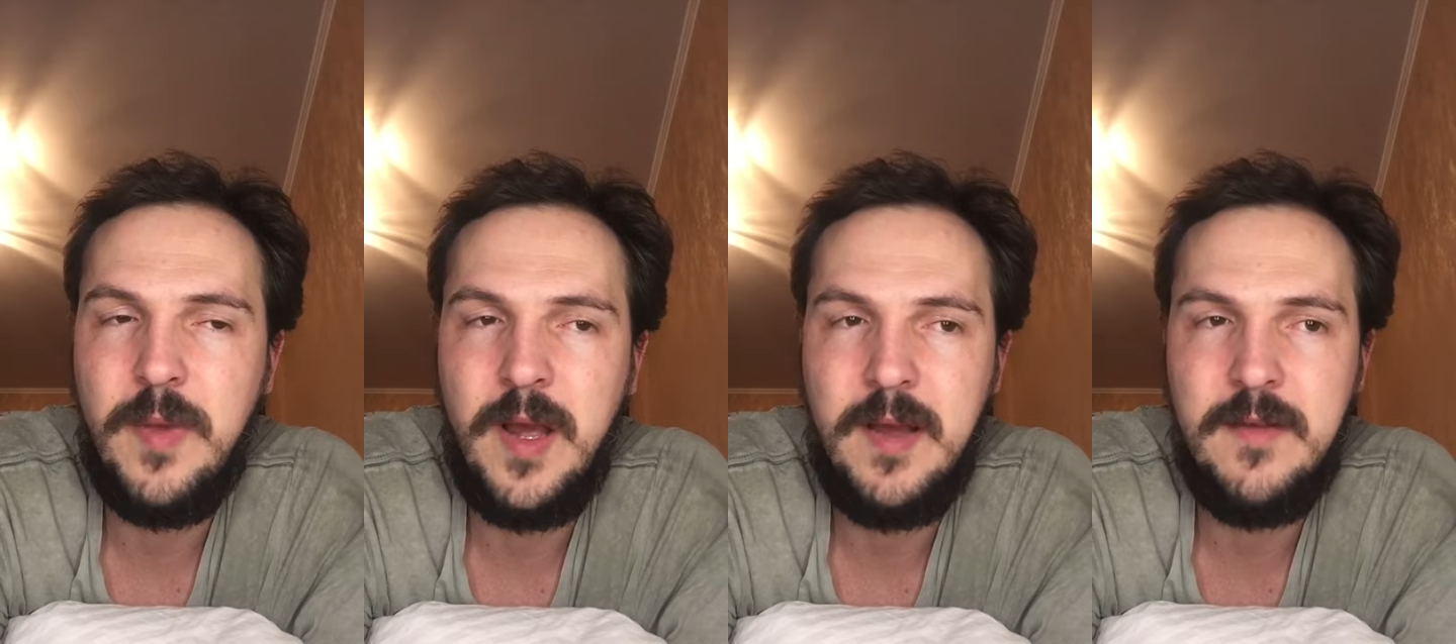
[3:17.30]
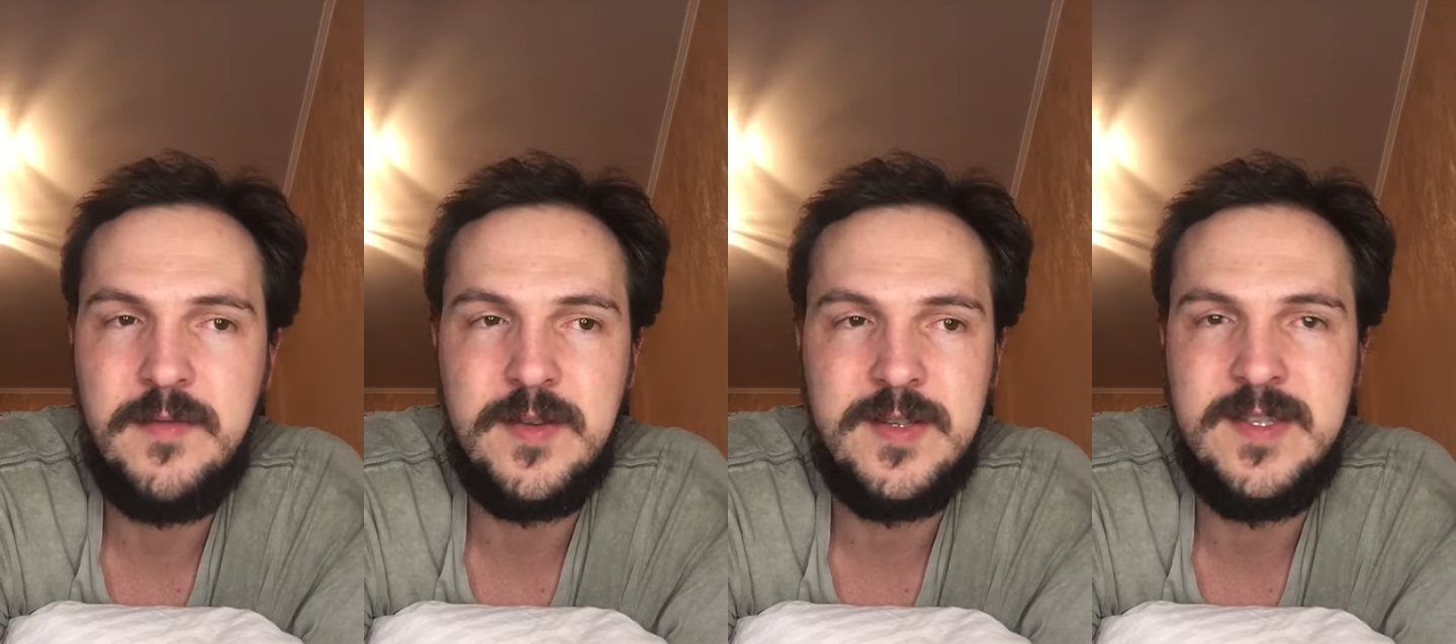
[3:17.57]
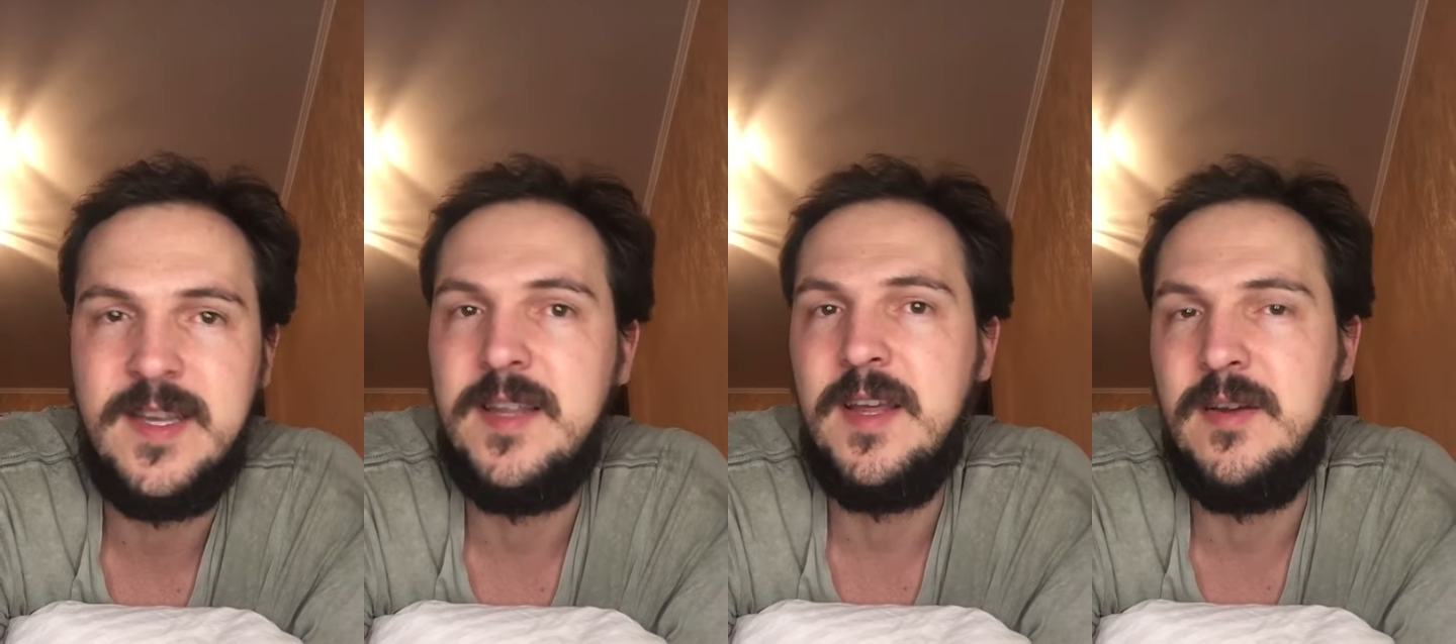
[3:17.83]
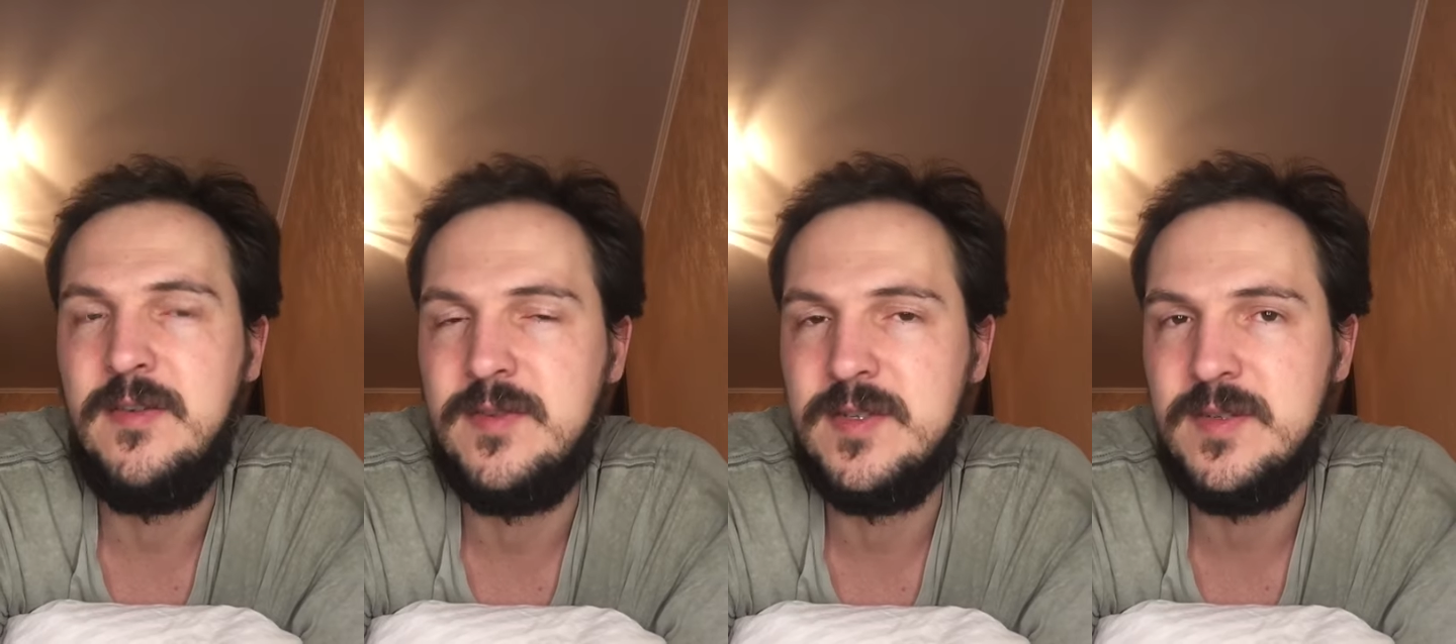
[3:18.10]
after 10
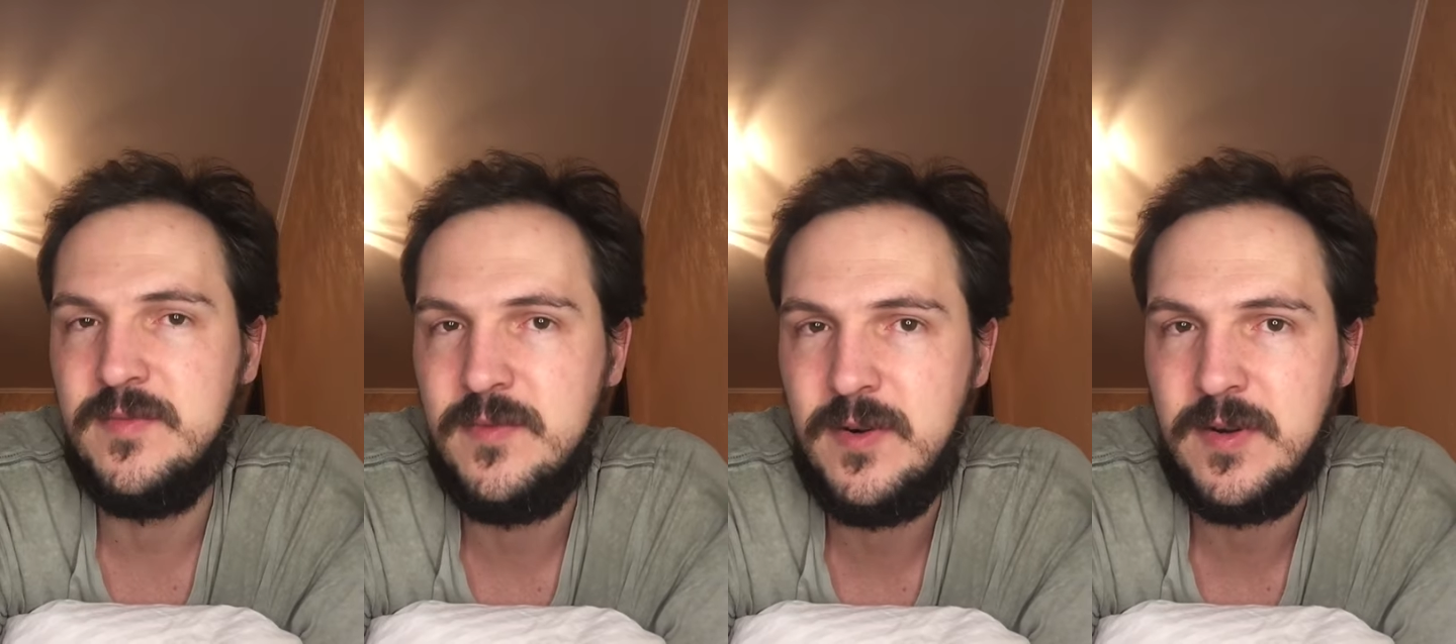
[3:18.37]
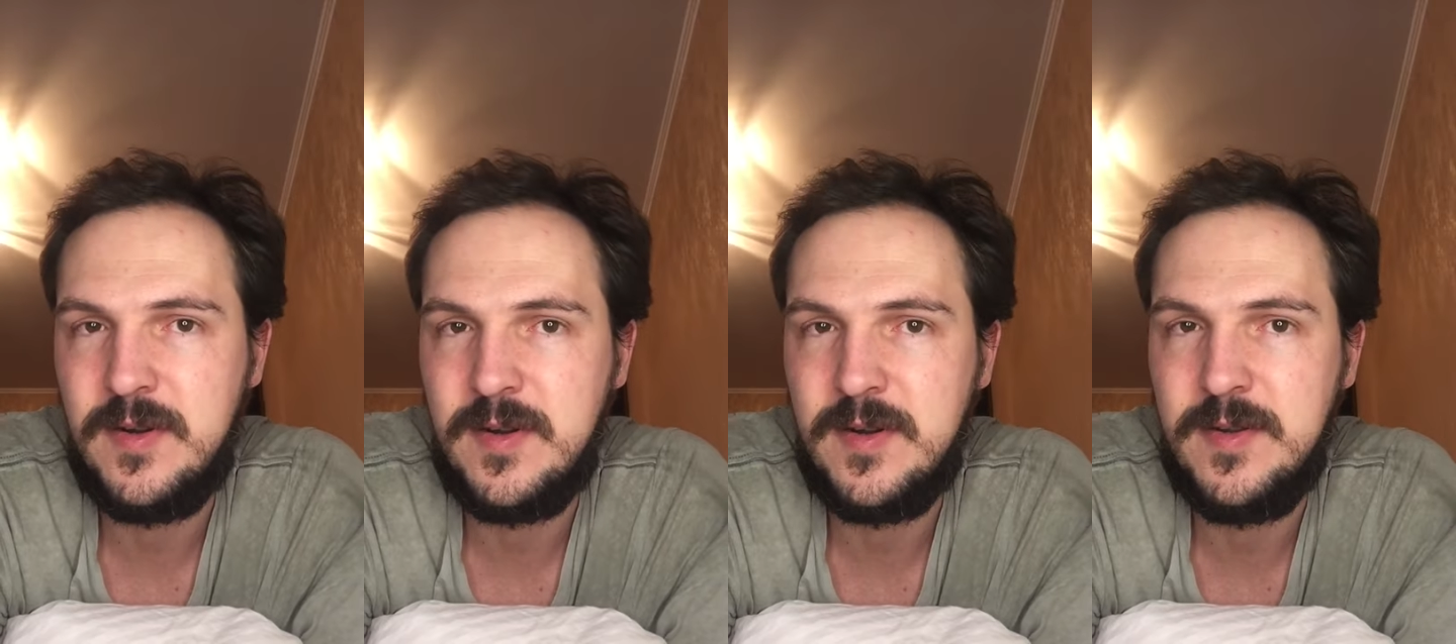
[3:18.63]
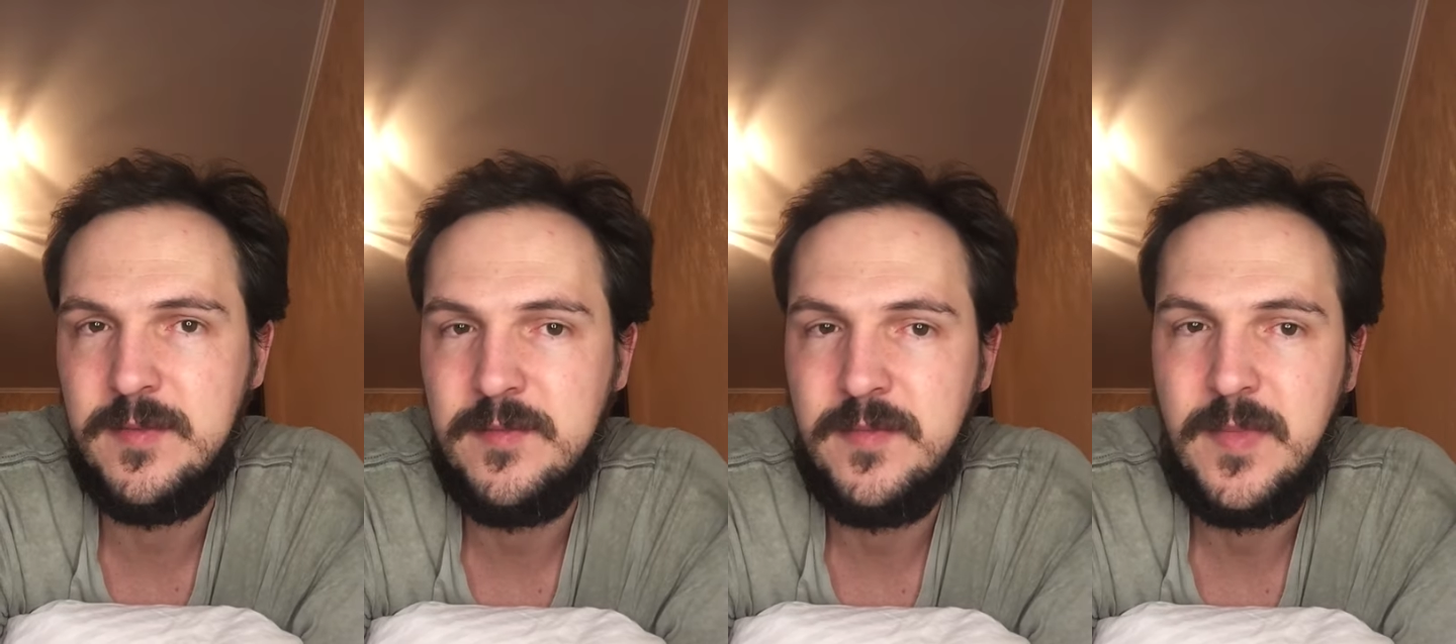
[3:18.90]
hours of work,